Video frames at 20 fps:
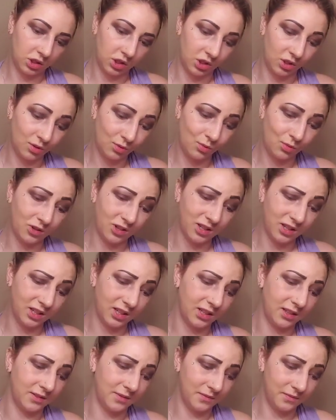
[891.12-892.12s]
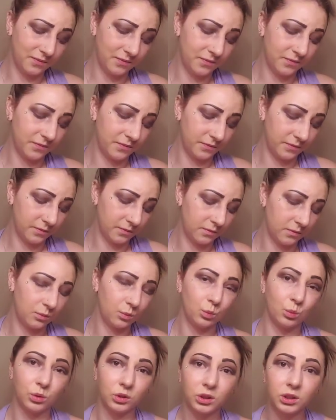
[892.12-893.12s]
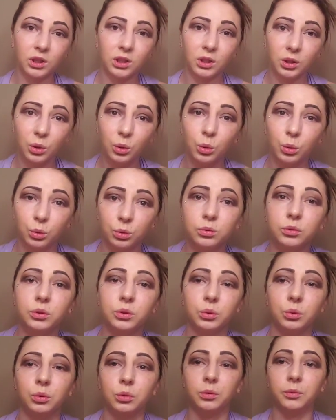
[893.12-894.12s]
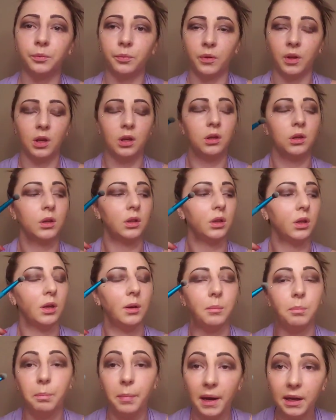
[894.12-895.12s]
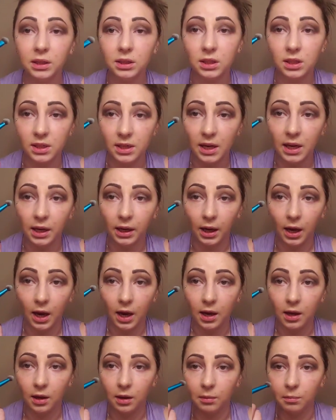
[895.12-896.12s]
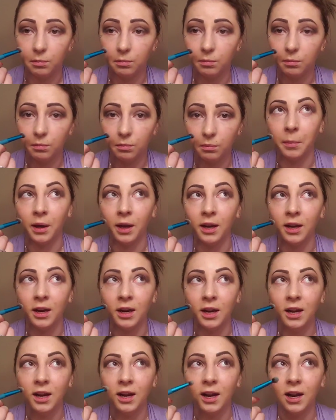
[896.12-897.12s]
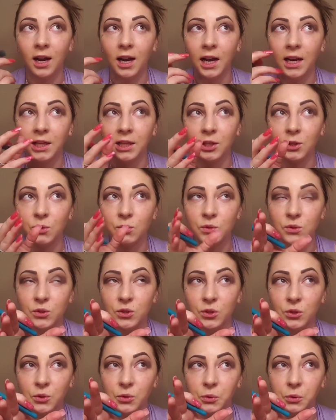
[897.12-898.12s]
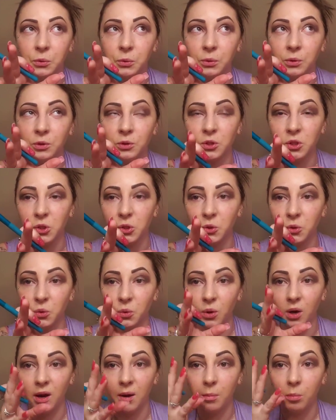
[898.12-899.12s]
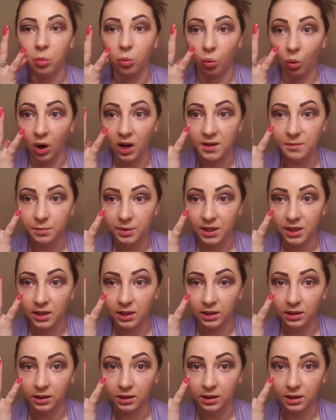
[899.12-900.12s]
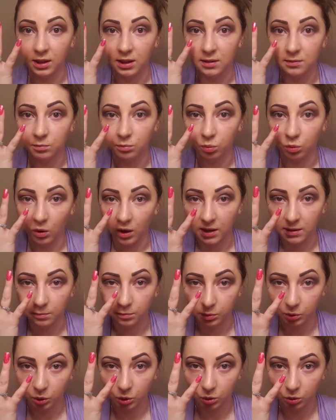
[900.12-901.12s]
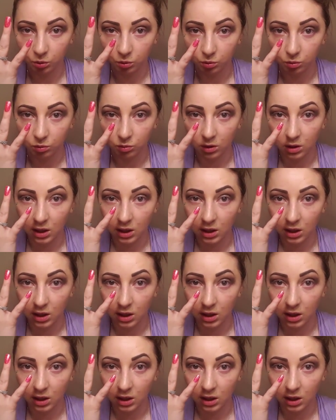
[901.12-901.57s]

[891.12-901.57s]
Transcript: You know what? We're gonna go old school. Back in the day, but I used to do a bright pink and bright blue